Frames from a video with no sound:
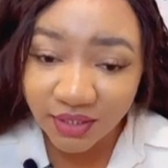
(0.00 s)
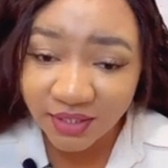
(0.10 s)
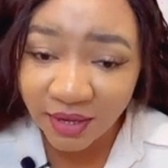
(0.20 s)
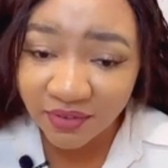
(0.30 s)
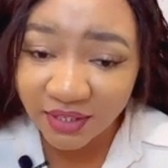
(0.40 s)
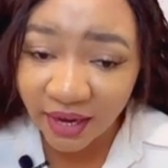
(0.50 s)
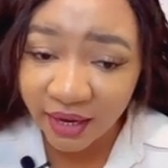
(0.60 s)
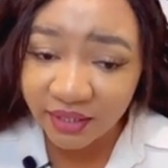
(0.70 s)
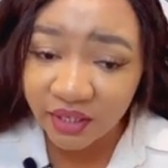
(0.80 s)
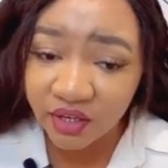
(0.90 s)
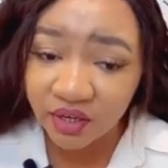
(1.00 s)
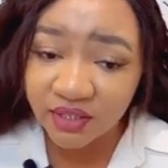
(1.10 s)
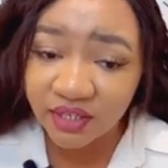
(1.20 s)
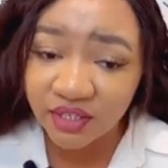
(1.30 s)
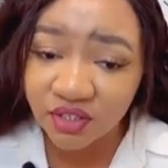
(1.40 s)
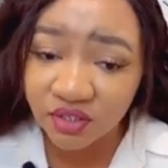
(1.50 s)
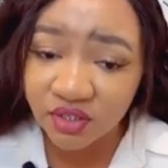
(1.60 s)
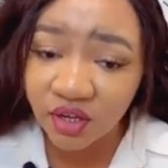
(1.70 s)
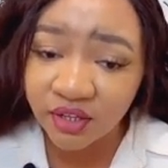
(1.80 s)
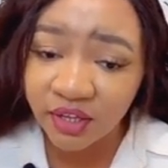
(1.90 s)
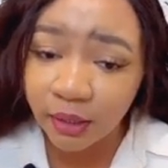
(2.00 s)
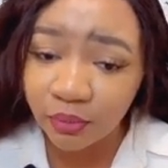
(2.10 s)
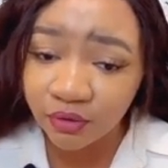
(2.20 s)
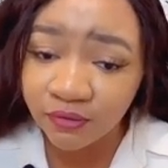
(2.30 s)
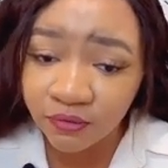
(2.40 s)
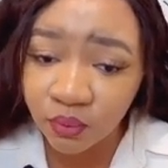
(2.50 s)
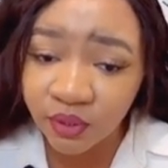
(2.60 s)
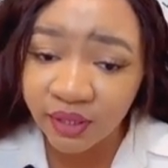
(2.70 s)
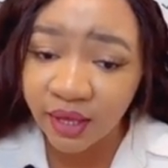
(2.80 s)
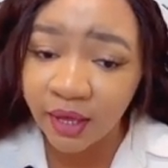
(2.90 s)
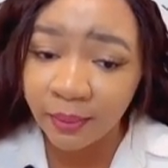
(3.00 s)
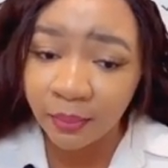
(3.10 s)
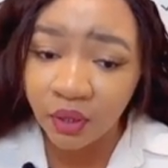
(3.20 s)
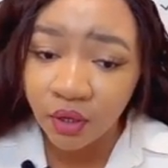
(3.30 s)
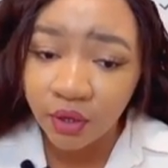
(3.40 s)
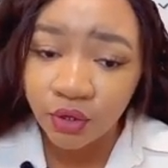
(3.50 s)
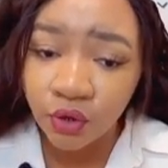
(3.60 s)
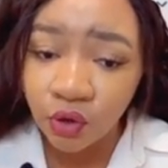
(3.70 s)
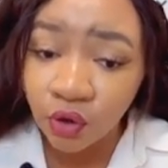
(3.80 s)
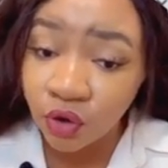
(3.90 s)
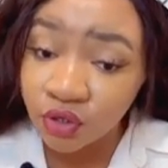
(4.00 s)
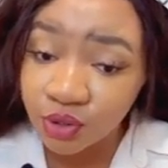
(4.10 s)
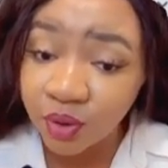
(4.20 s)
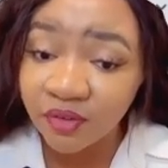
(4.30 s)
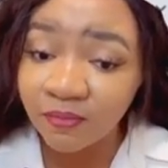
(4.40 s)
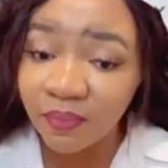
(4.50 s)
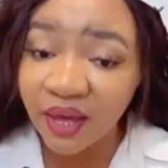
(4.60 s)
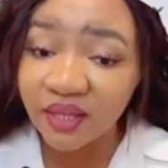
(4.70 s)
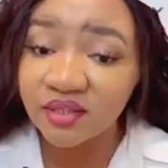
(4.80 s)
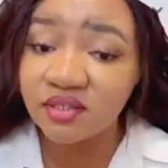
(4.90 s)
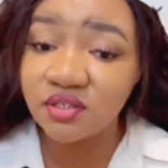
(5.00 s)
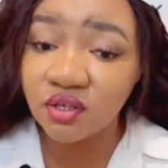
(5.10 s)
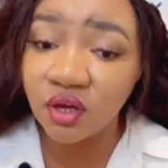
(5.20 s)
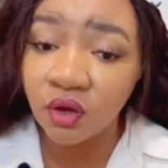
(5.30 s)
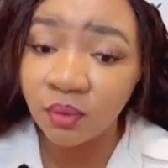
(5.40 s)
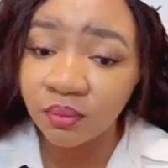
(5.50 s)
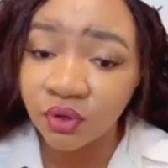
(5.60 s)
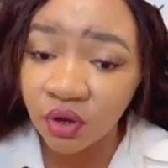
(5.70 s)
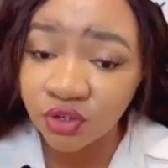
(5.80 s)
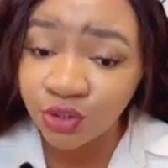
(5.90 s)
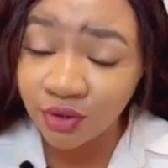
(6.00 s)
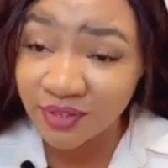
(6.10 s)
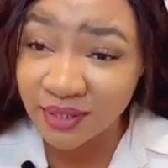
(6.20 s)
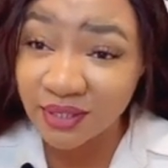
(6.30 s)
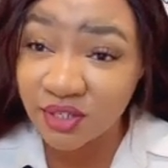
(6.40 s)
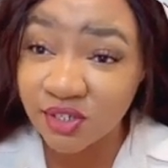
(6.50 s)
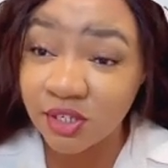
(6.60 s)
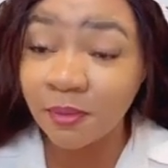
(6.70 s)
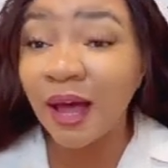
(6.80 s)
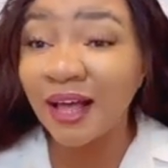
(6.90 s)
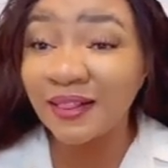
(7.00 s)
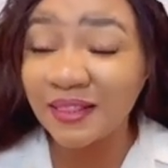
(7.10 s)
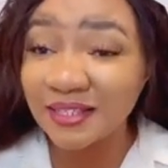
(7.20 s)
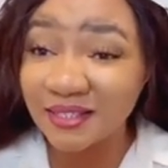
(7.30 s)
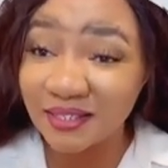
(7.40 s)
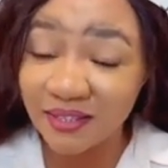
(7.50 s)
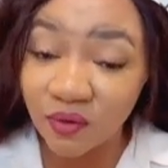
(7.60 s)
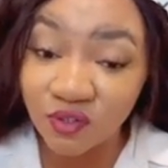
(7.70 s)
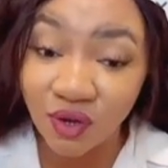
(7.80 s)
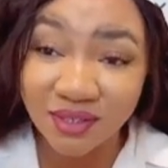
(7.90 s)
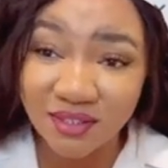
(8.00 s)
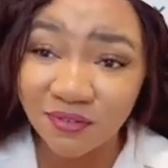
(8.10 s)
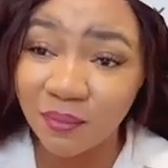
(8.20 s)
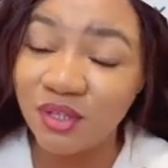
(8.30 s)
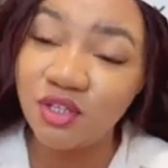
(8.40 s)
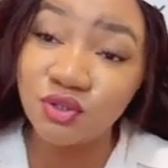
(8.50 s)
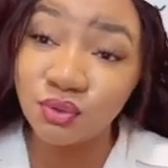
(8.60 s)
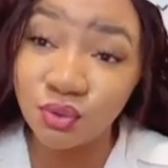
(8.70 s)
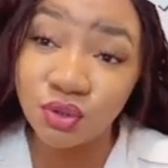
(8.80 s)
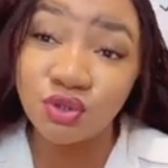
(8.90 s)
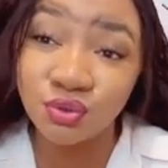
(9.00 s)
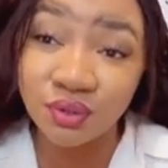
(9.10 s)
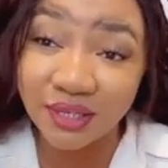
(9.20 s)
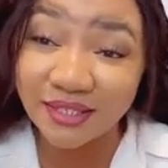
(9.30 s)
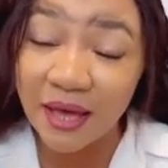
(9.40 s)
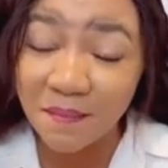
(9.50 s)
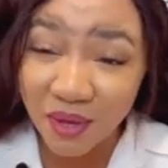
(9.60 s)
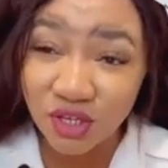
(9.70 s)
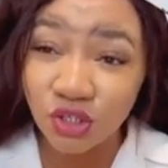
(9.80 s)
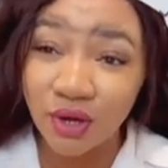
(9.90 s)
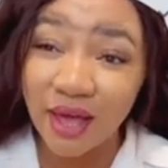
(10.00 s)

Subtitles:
service ID, it contains your surname, your full name, your country of birth, country of citizenship, and these details on this form, you need to go through it and make sure